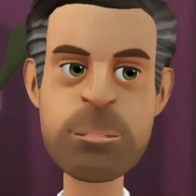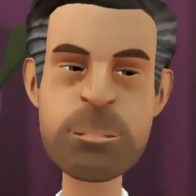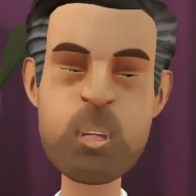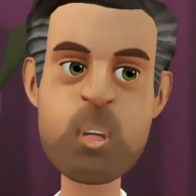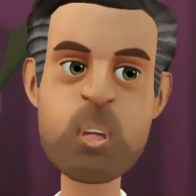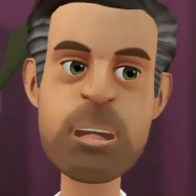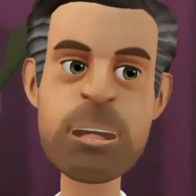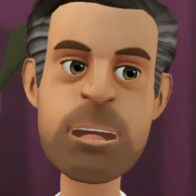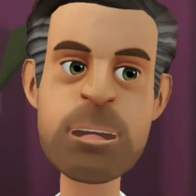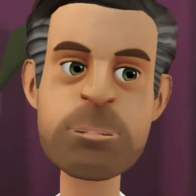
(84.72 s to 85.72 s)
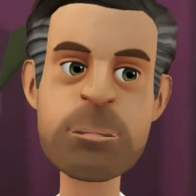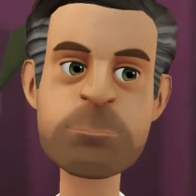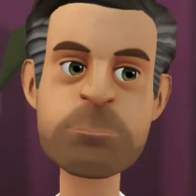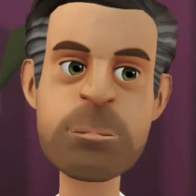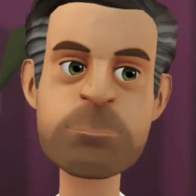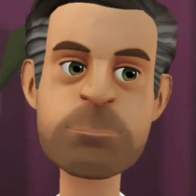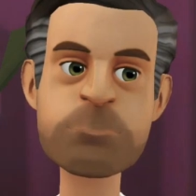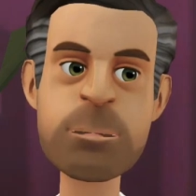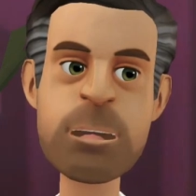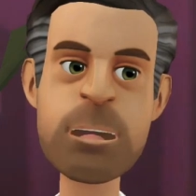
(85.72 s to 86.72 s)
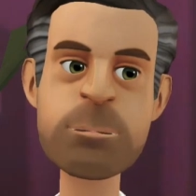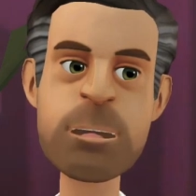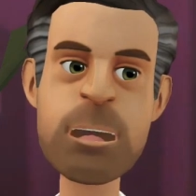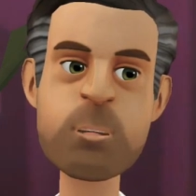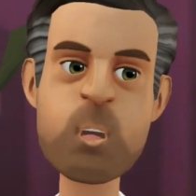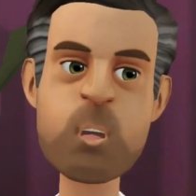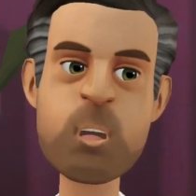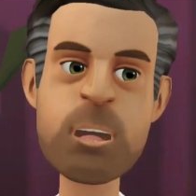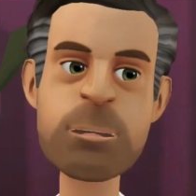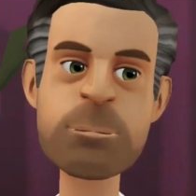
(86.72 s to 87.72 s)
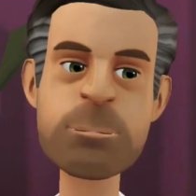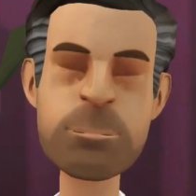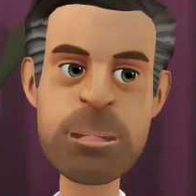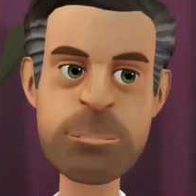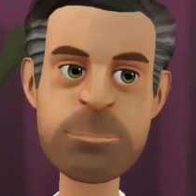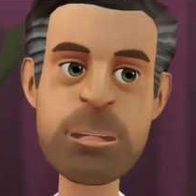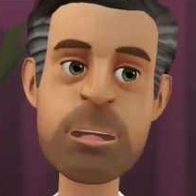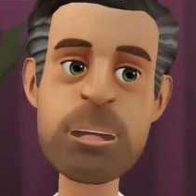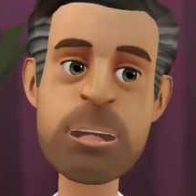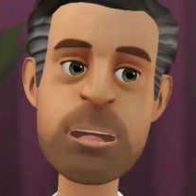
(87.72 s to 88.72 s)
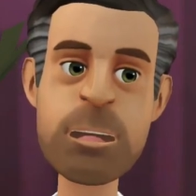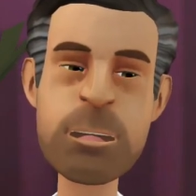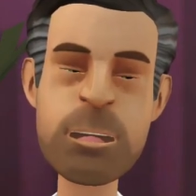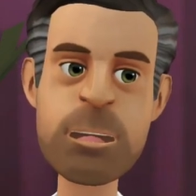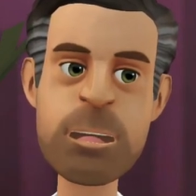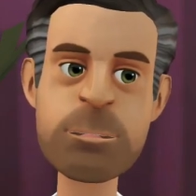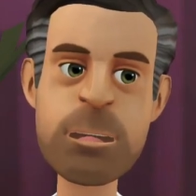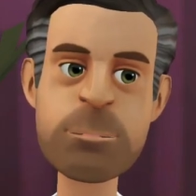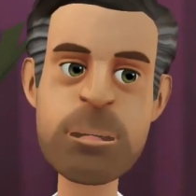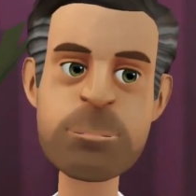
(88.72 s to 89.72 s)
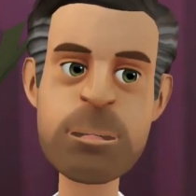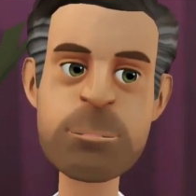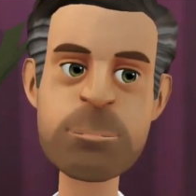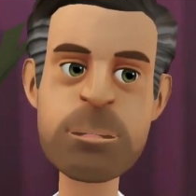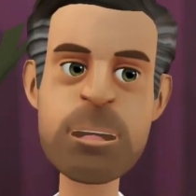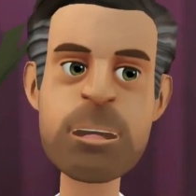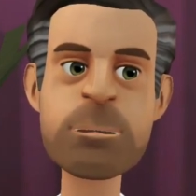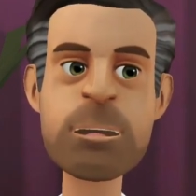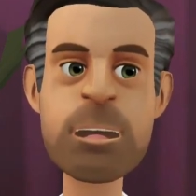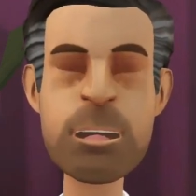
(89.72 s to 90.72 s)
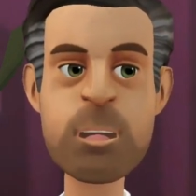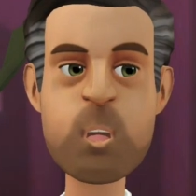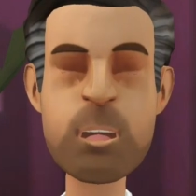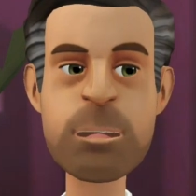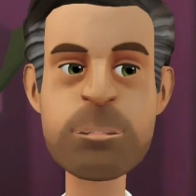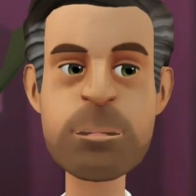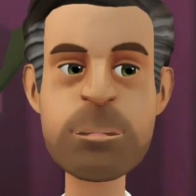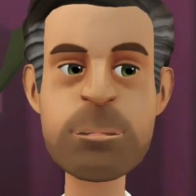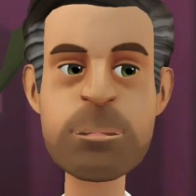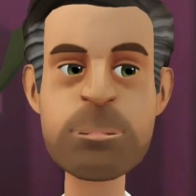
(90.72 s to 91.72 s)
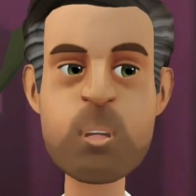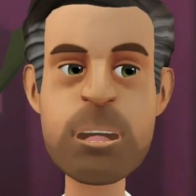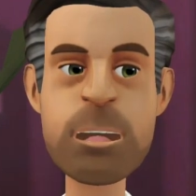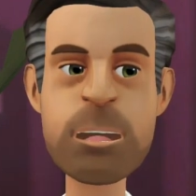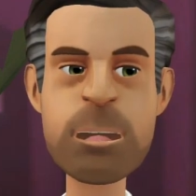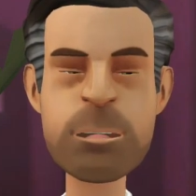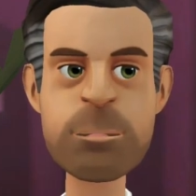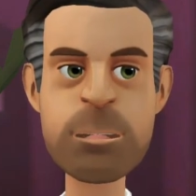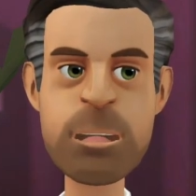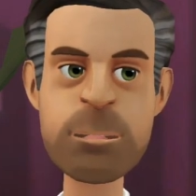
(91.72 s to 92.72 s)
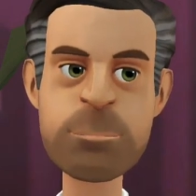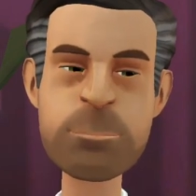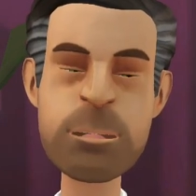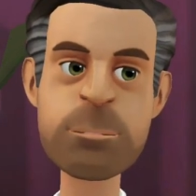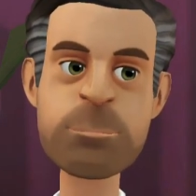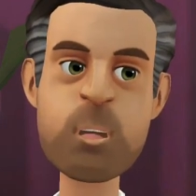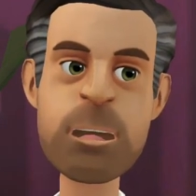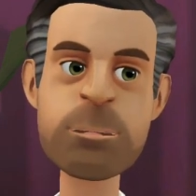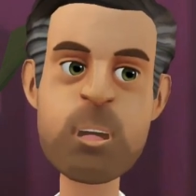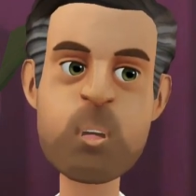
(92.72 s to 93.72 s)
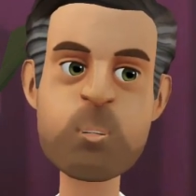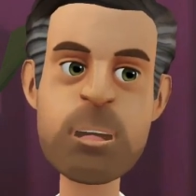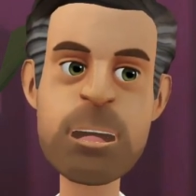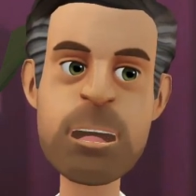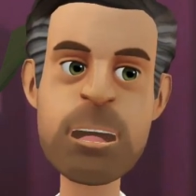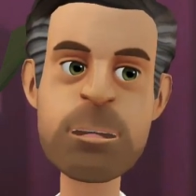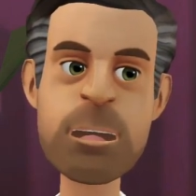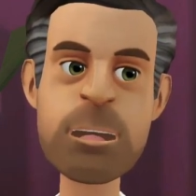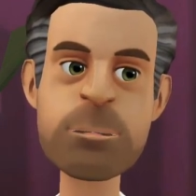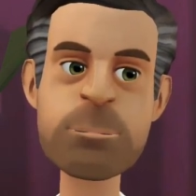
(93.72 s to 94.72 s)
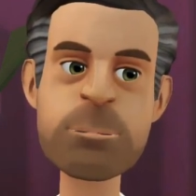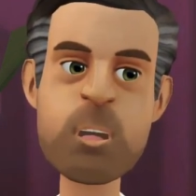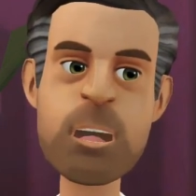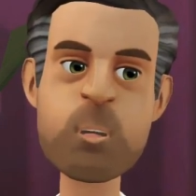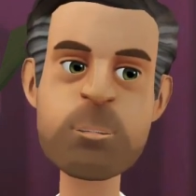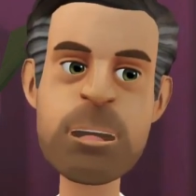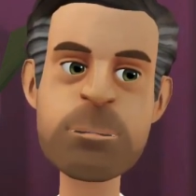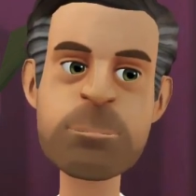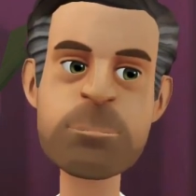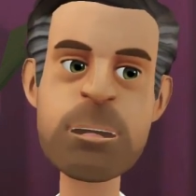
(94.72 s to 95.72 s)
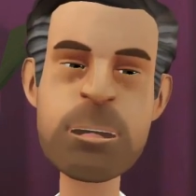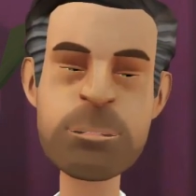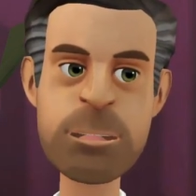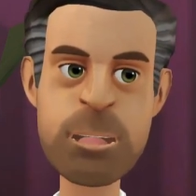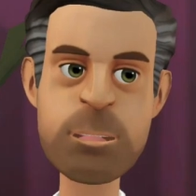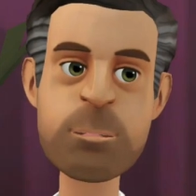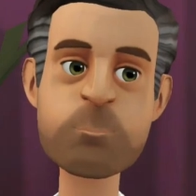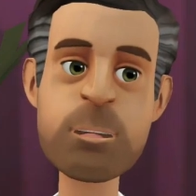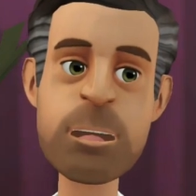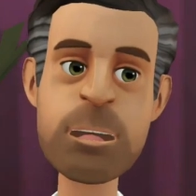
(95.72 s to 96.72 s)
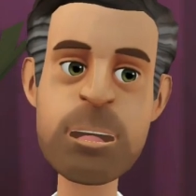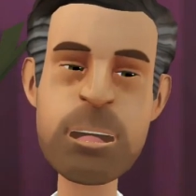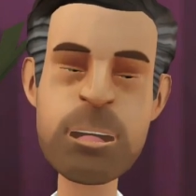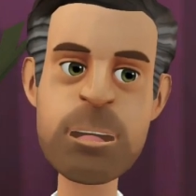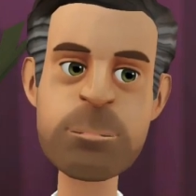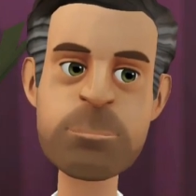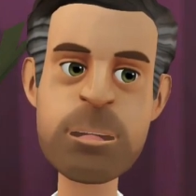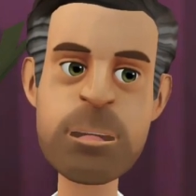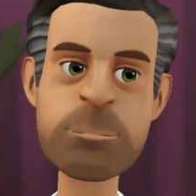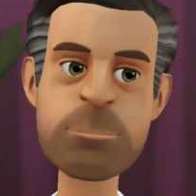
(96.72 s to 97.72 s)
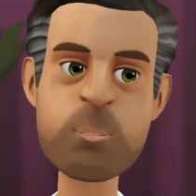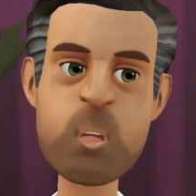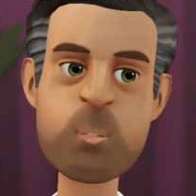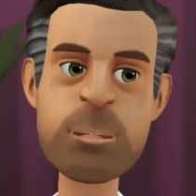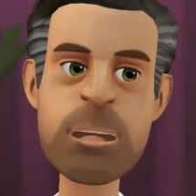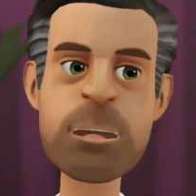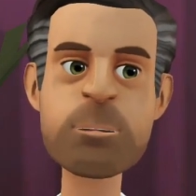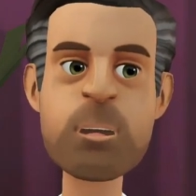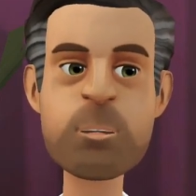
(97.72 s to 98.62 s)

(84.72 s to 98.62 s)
They gave Portugal the right to the west coast of Africa, and they gave them the right to enslave Africans, to plunder them, to rape them, to rob them, and steal from anything they wanted from them.